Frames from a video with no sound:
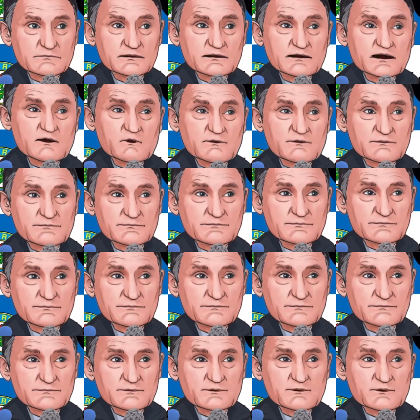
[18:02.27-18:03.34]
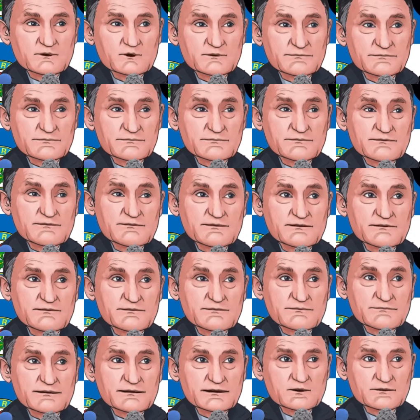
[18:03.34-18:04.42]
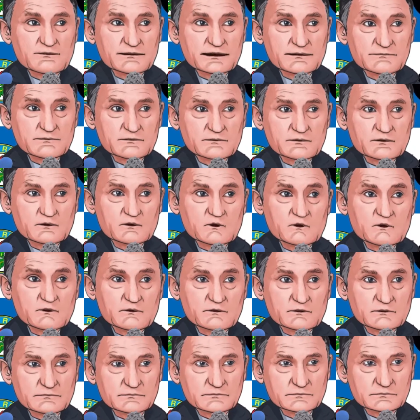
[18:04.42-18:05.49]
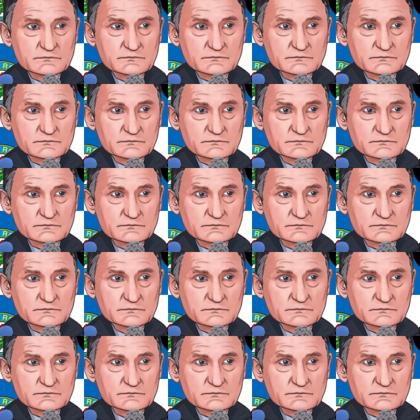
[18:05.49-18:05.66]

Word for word: Crowley obviously flipped a good ball into the back stick, but um,